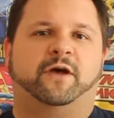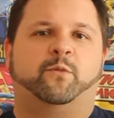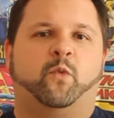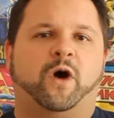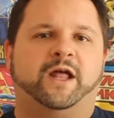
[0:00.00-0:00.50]

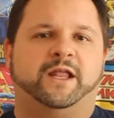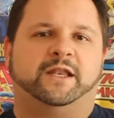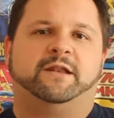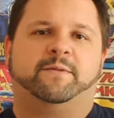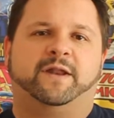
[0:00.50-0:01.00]
up what
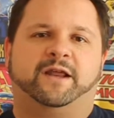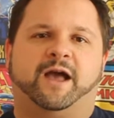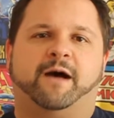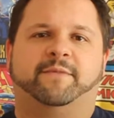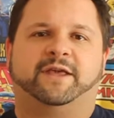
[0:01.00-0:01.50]
an independent
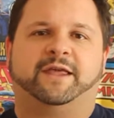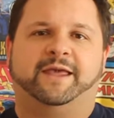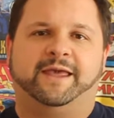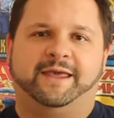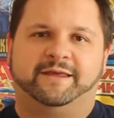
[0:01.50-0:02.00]
comic
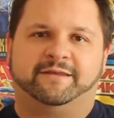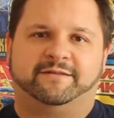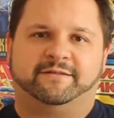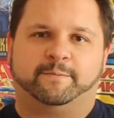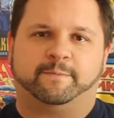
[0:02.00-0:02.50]

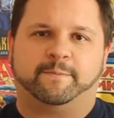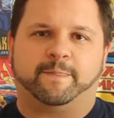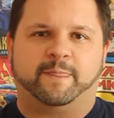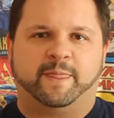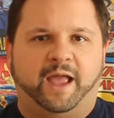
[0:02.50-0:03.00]
is,
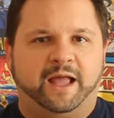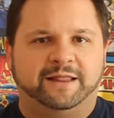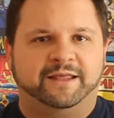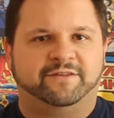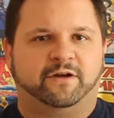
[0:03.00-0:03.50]

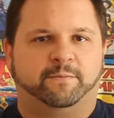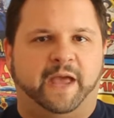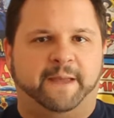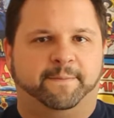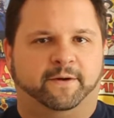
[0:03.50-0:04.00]
at least on
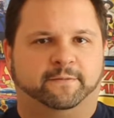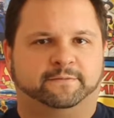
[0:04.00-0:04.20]
paper.